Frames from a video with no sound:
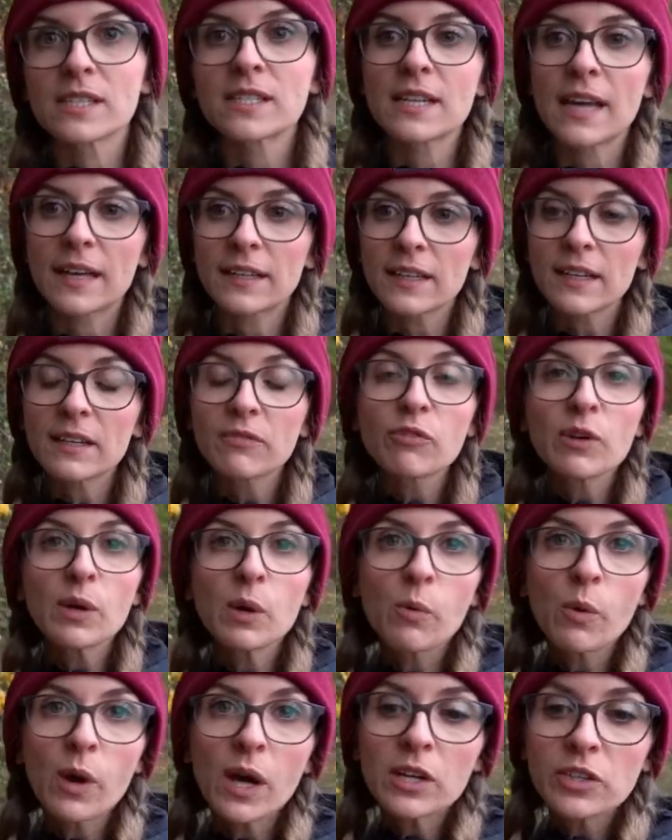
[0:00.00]
is that if we
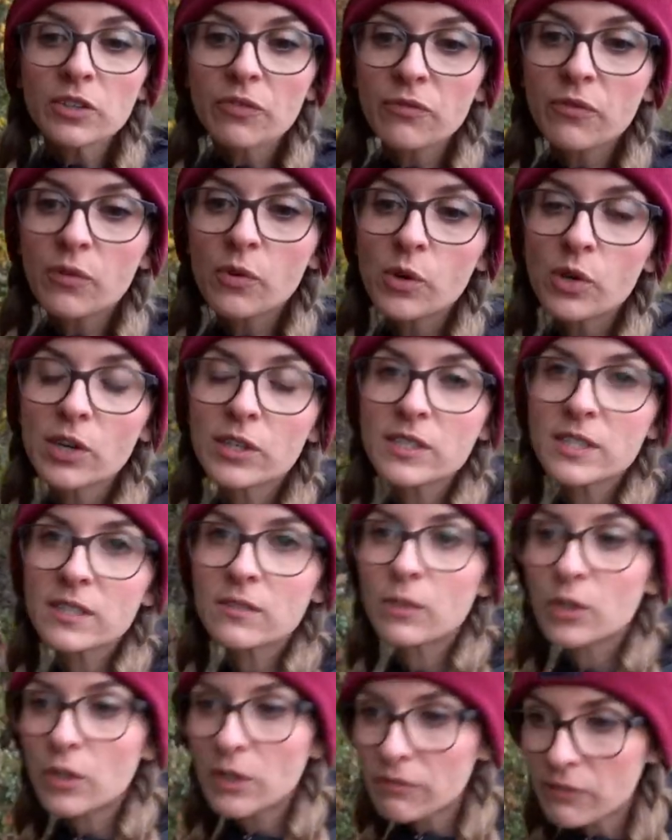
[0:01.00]
were the four
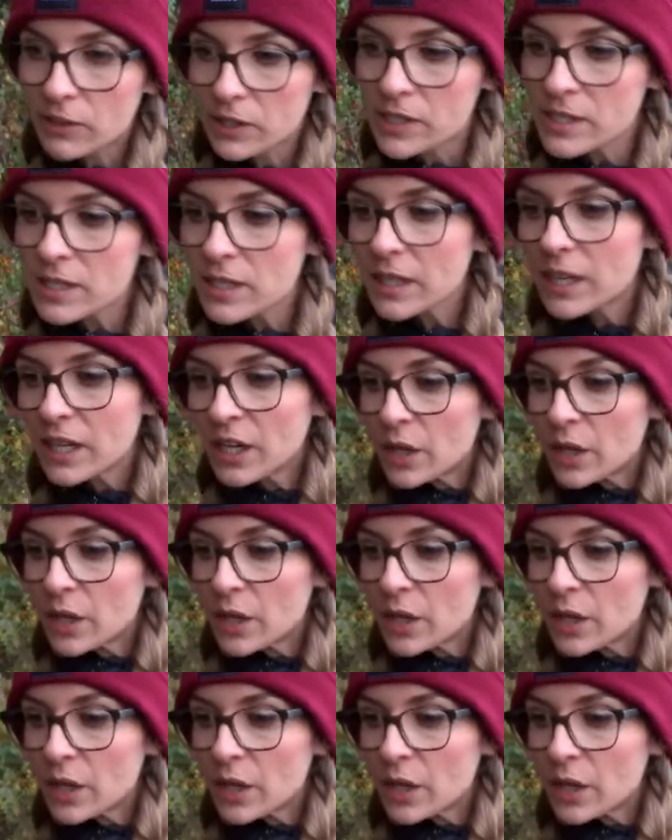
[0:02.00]
of us,